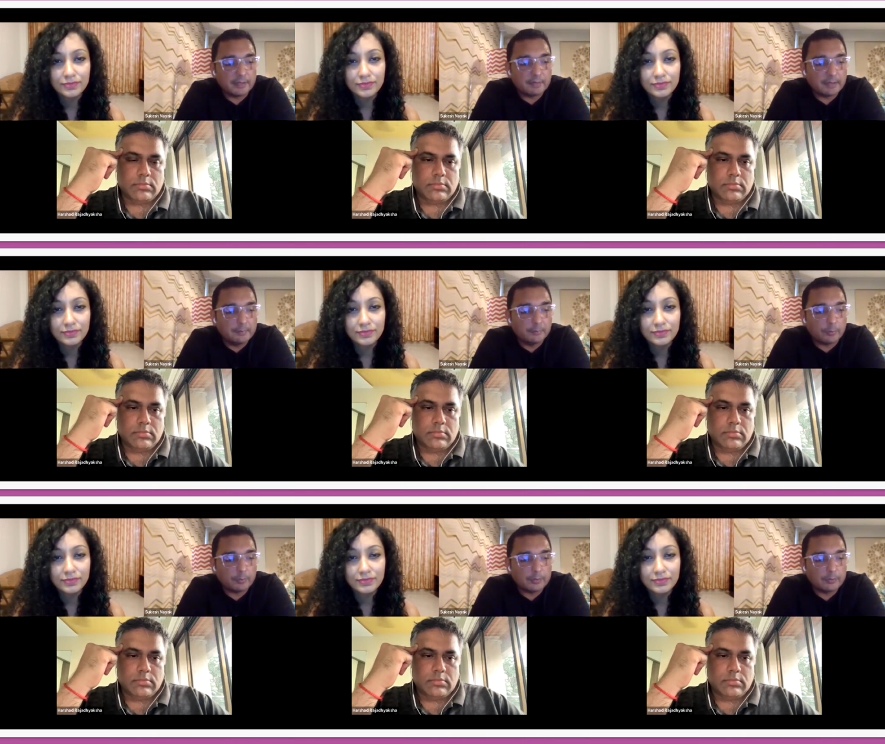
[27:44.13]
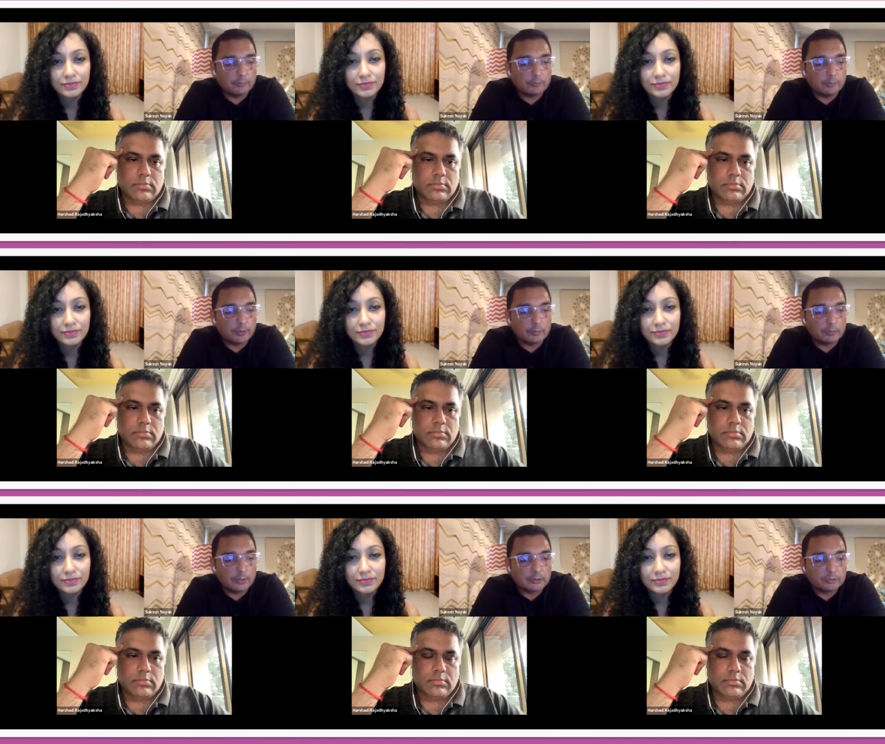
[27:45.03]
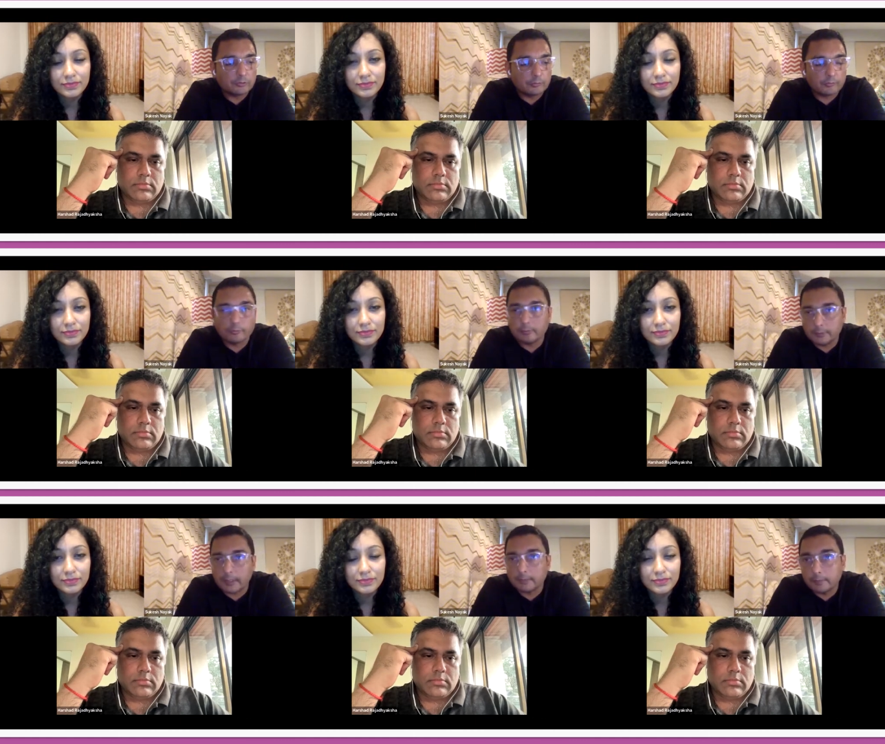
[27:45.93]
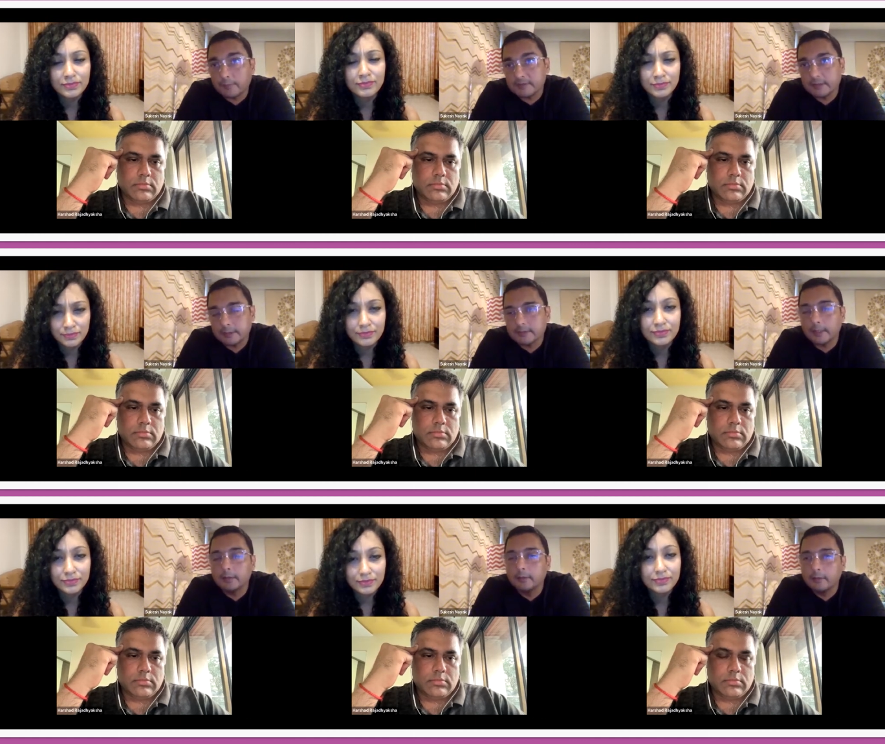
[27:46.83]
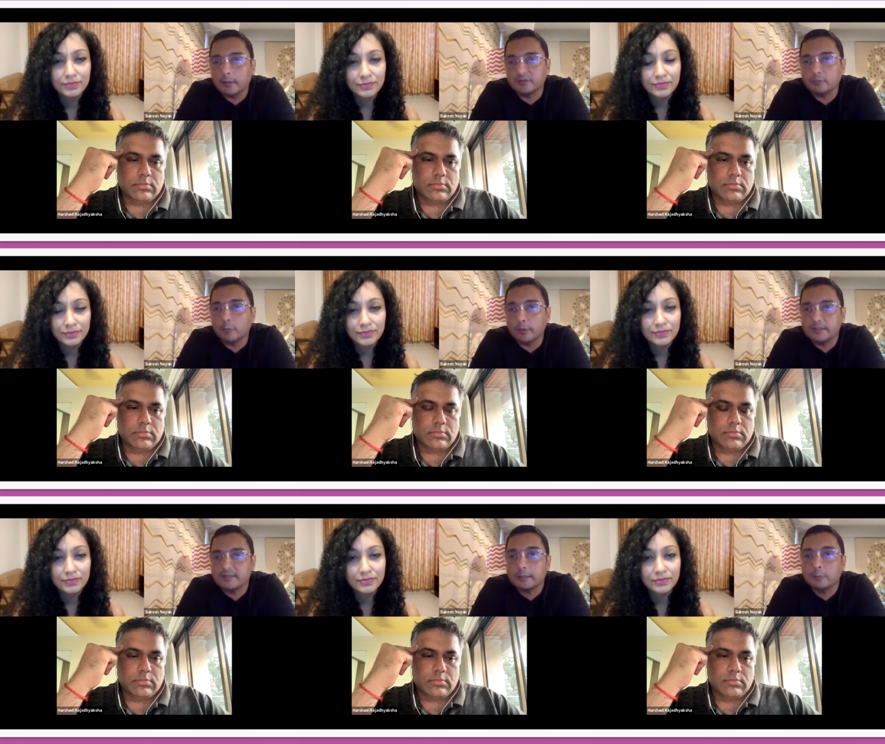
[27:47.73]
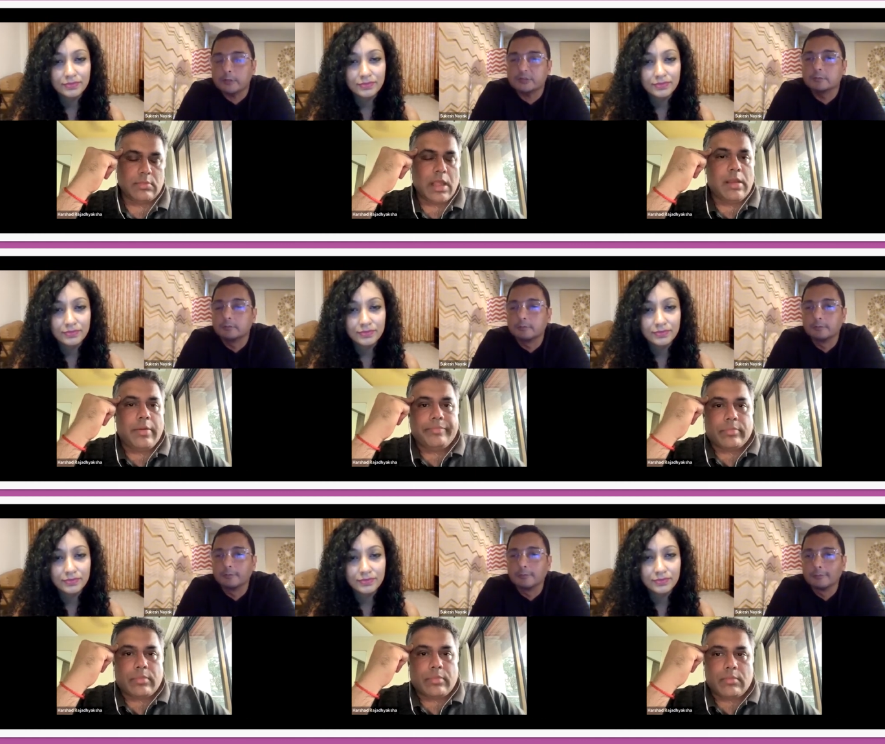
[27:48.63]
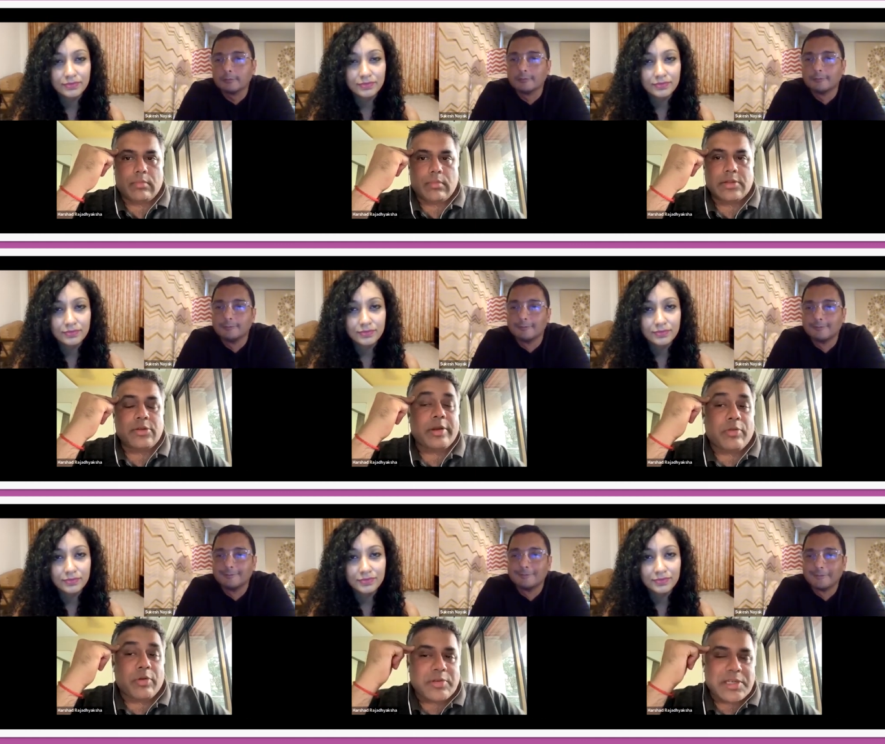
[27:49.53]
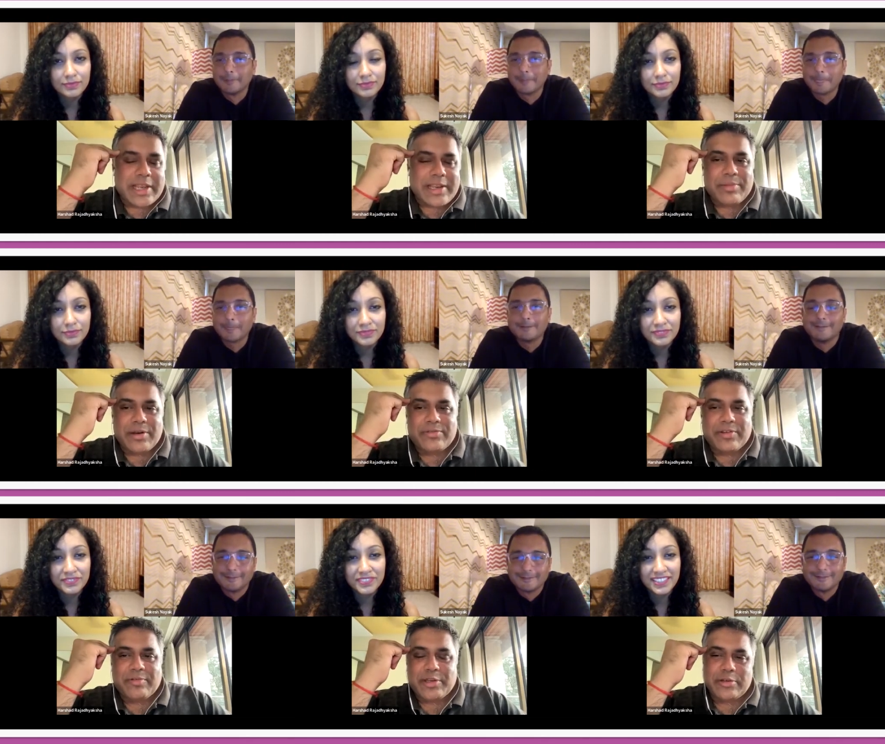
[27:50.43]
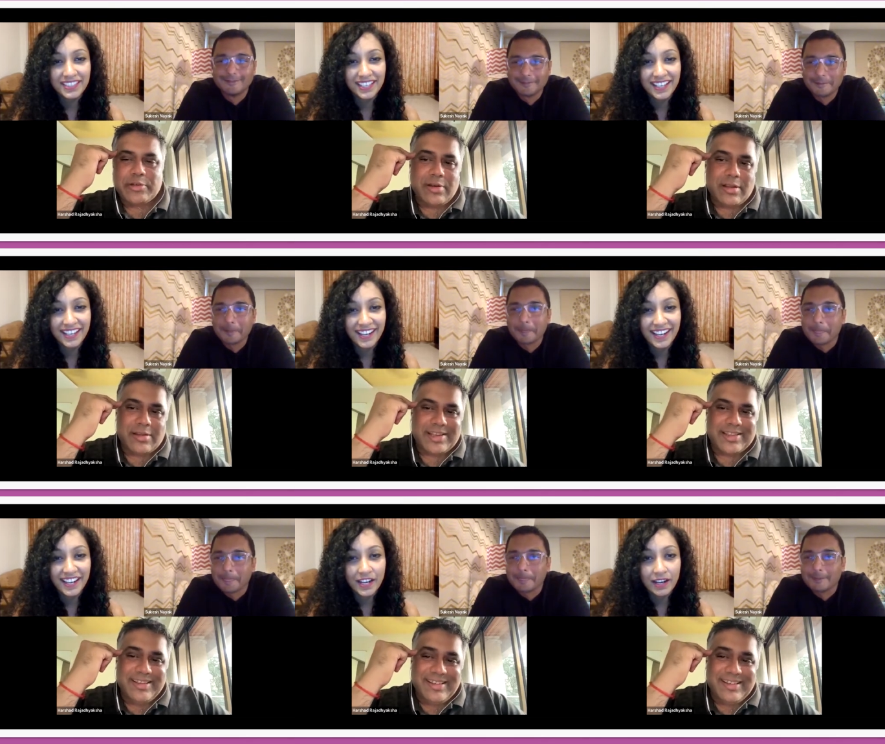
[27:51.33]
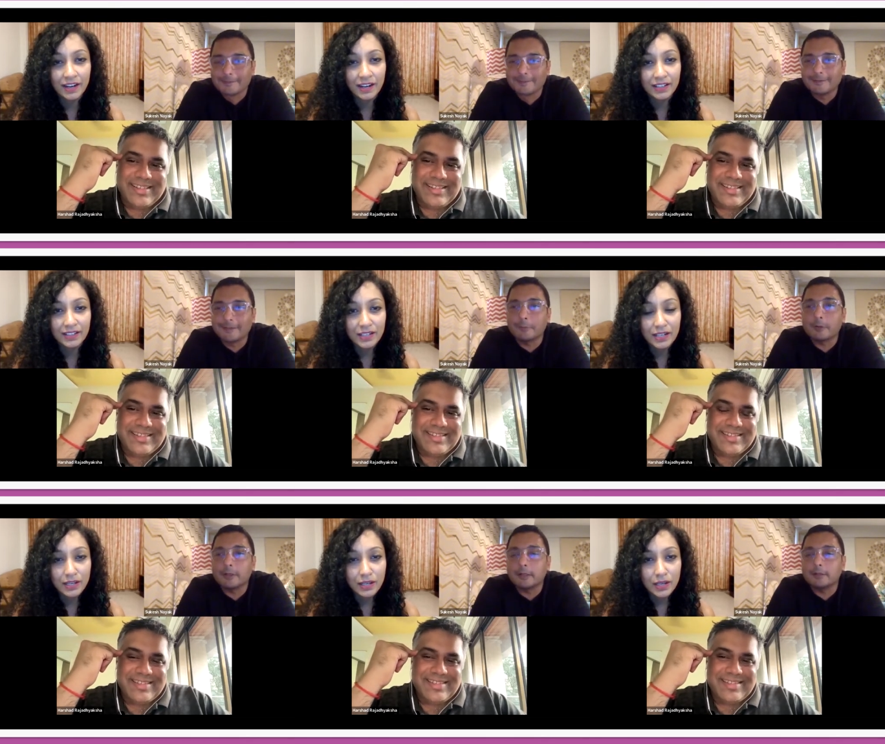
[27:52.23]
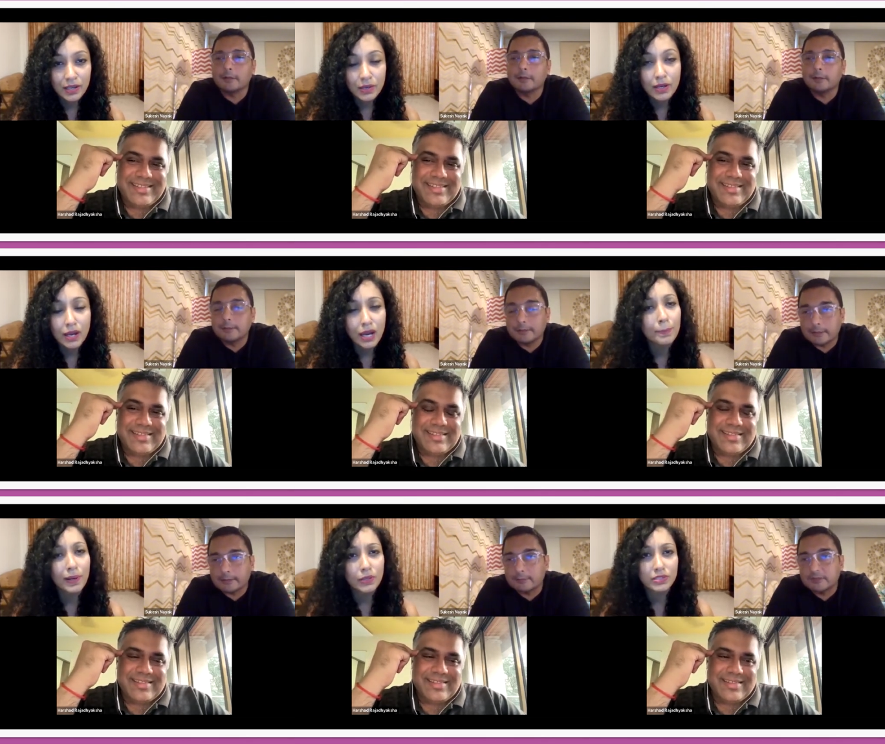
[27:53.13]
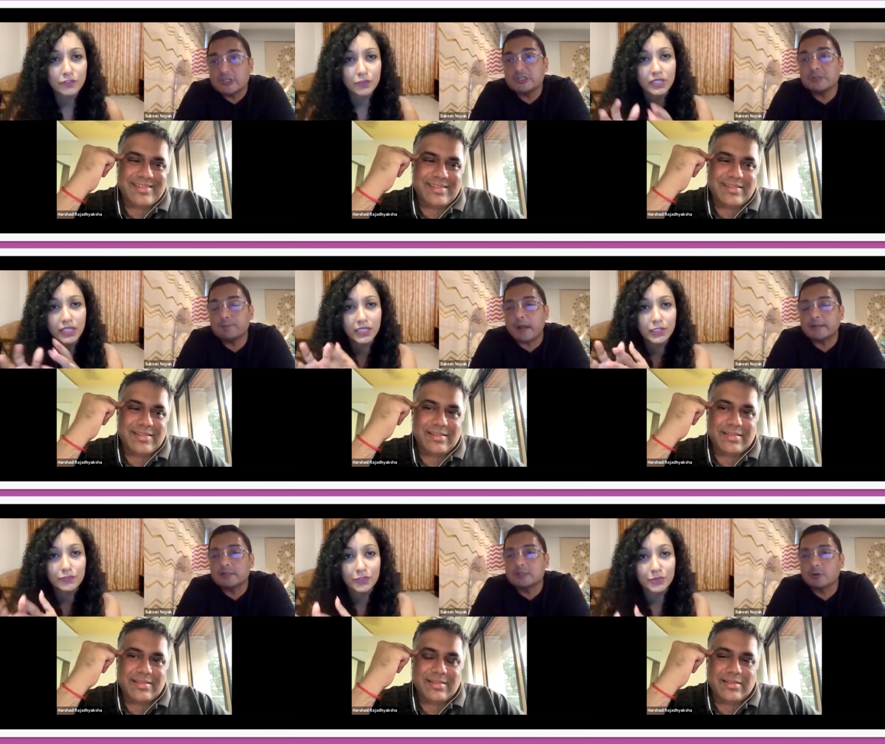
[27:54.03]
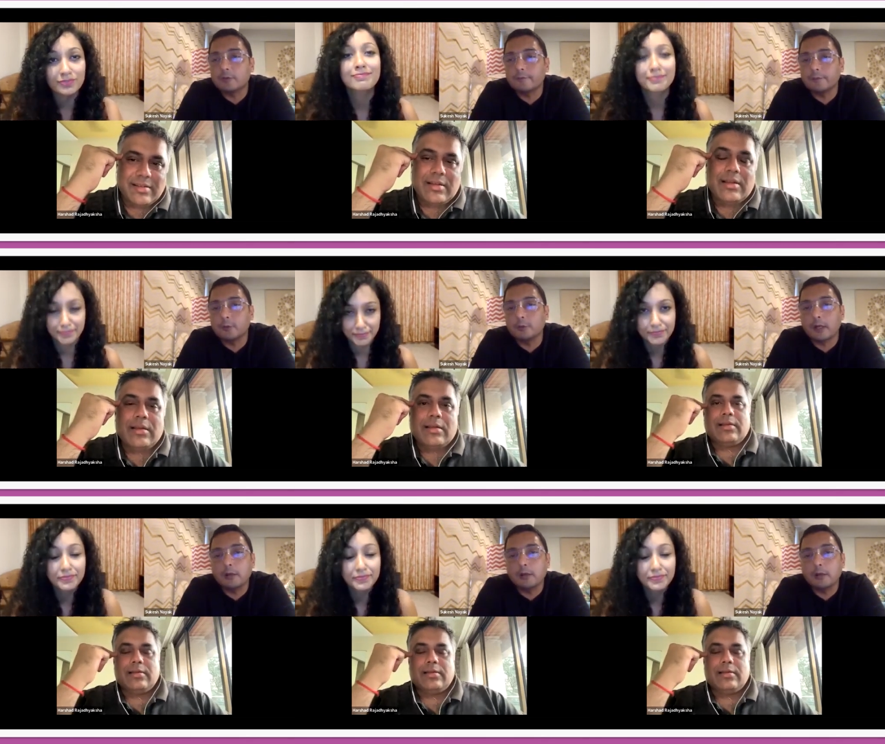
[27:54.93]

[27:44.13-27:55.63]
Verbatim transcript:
Speaker 1: very very important to you know ensure so yeah the first thing is that Harshad, you want to take the second question
Speaker 2: sorry what was the second part of the question uh, Neeta?
Speaker 1: about that uh, that oh, changing patterns of you know